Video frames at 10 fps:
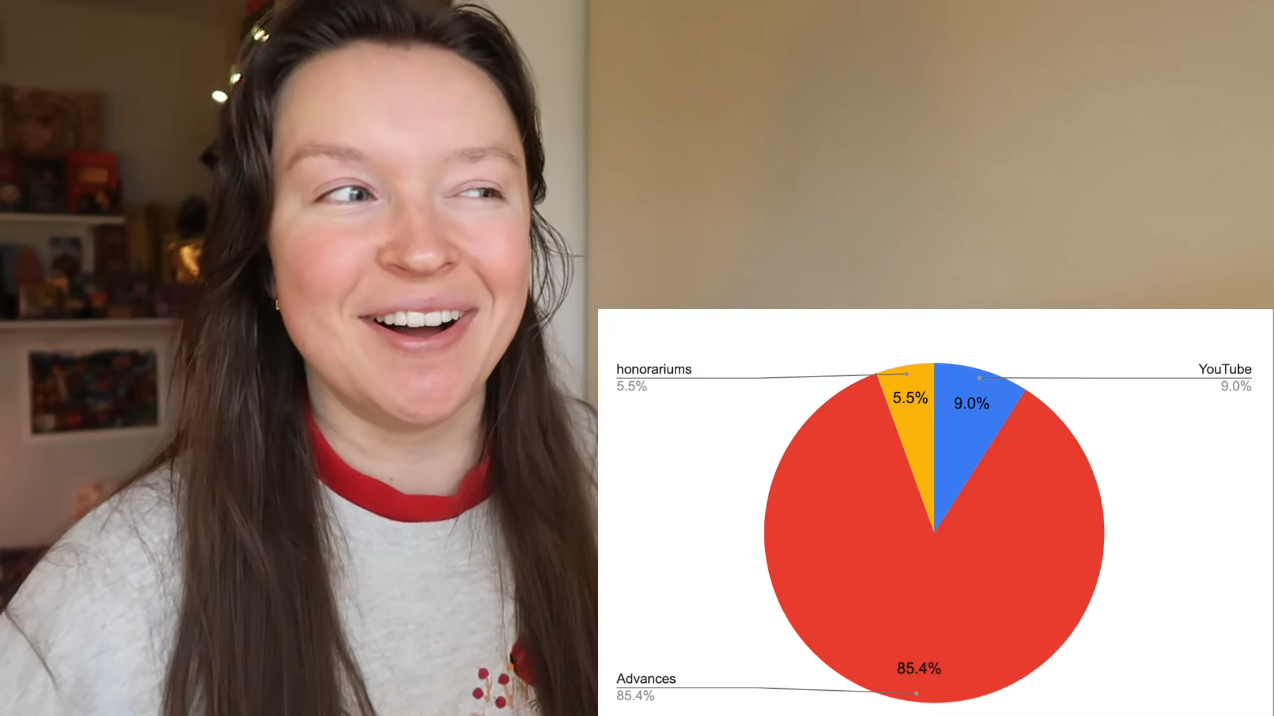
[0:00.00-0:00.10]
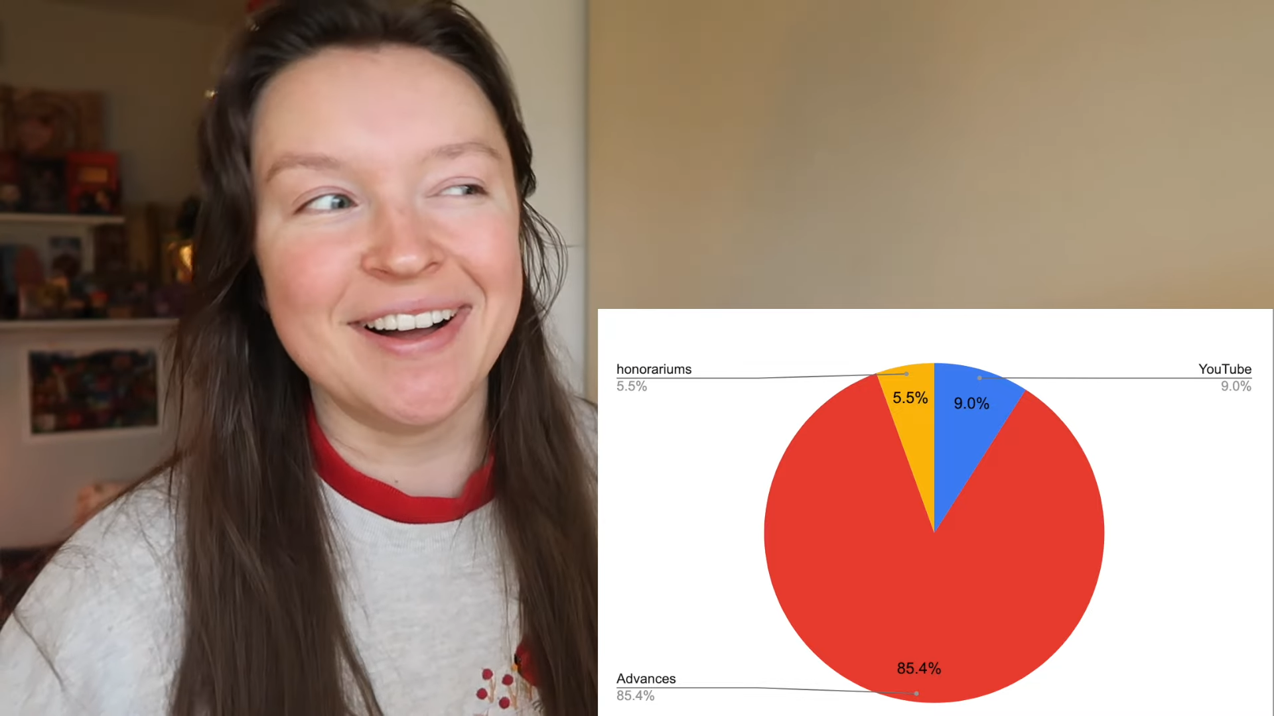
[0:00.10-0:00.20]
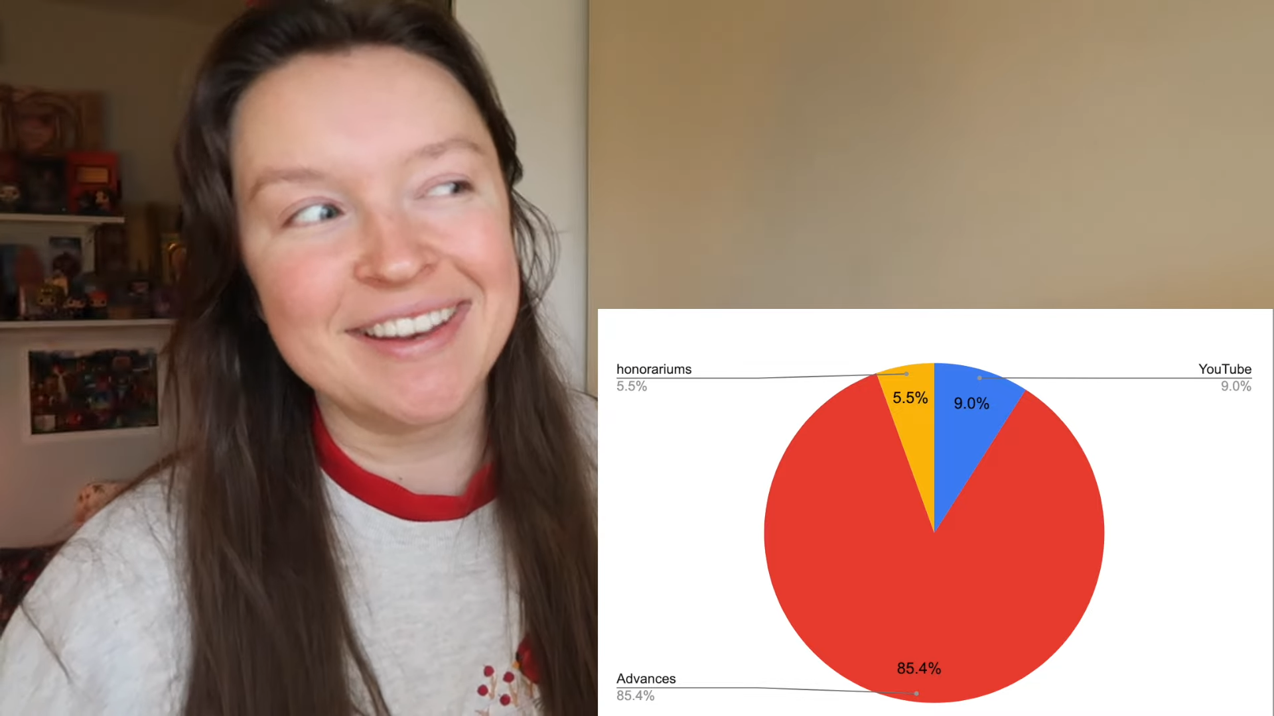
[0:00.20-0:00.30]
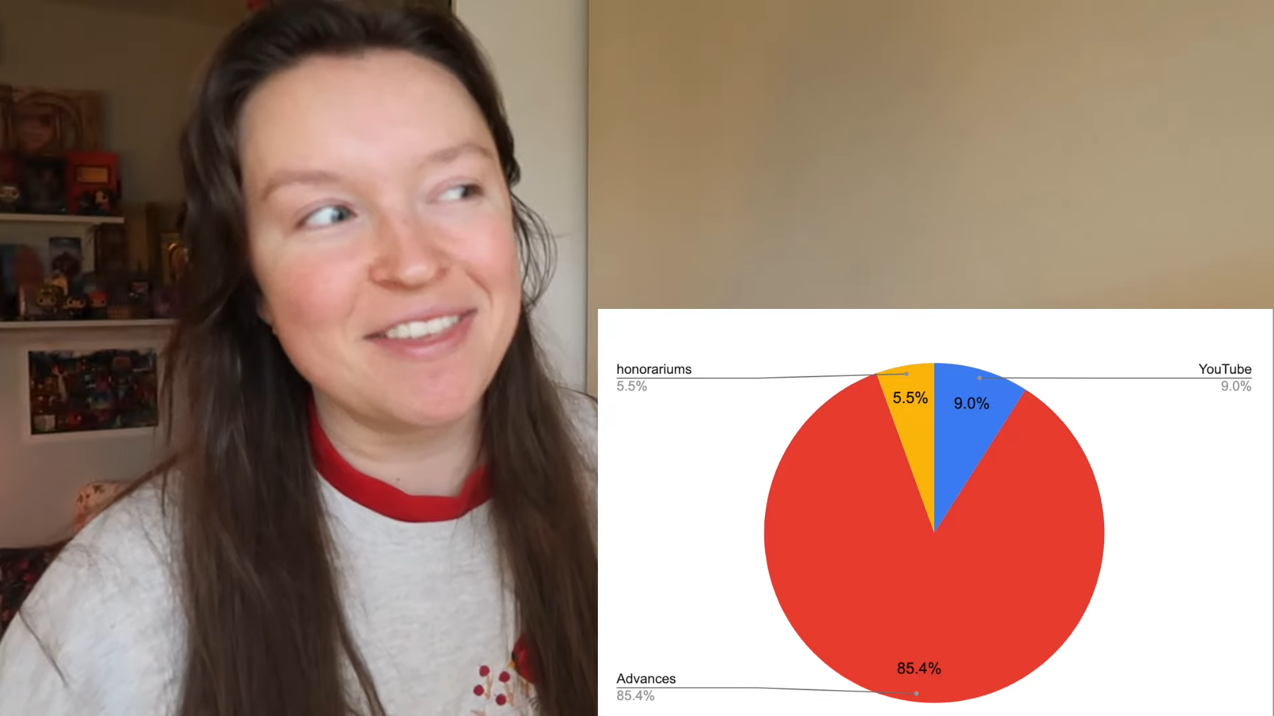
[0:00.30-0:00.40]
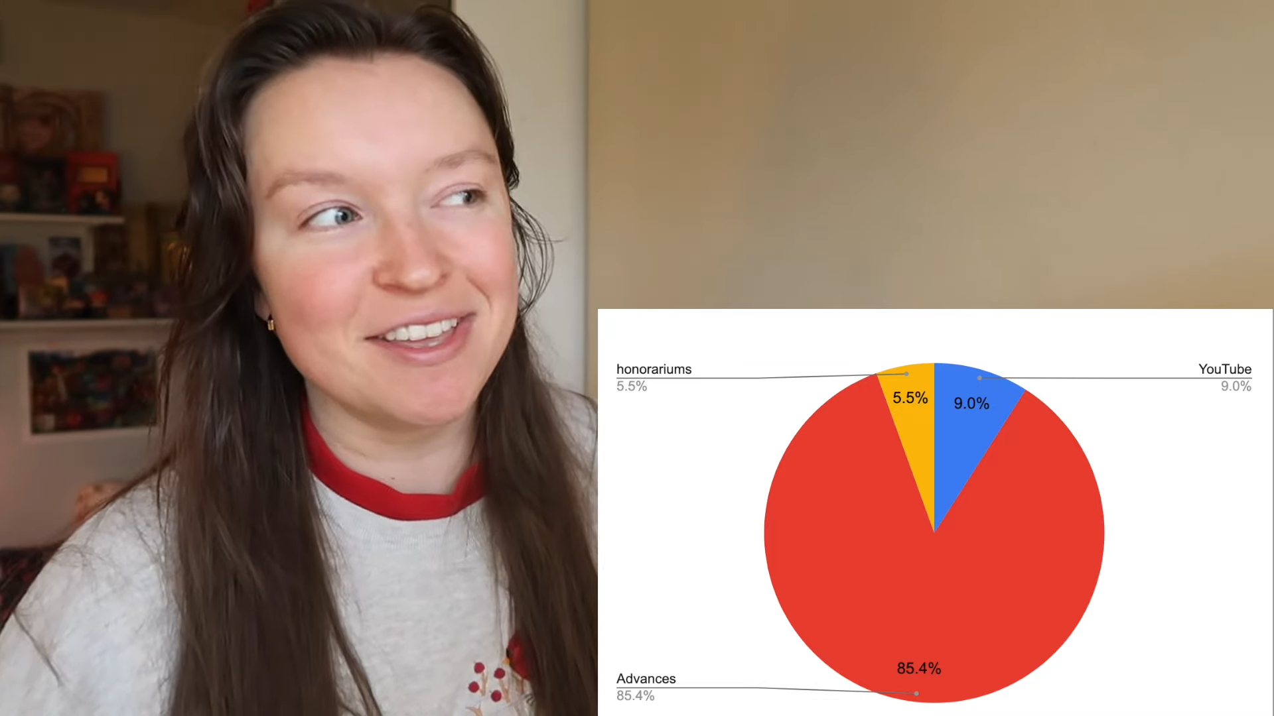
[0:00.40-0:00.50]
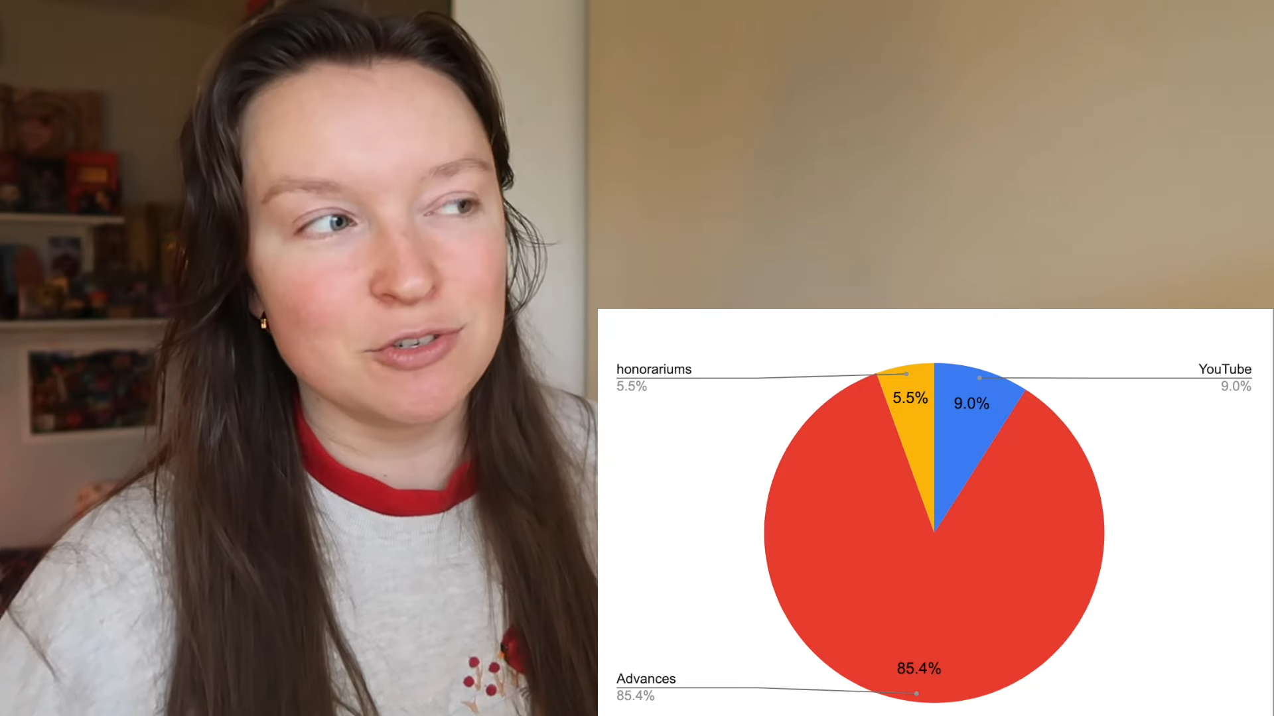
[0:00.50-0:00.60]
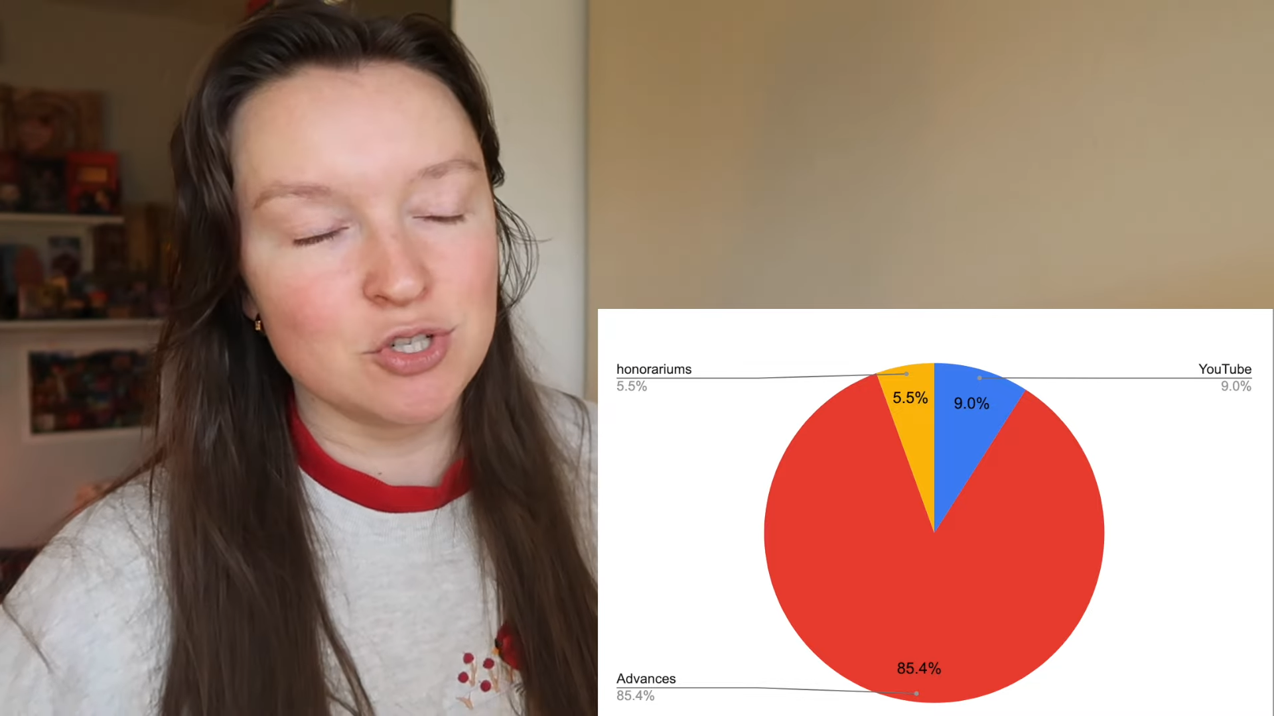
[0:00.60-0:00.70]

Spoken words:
on this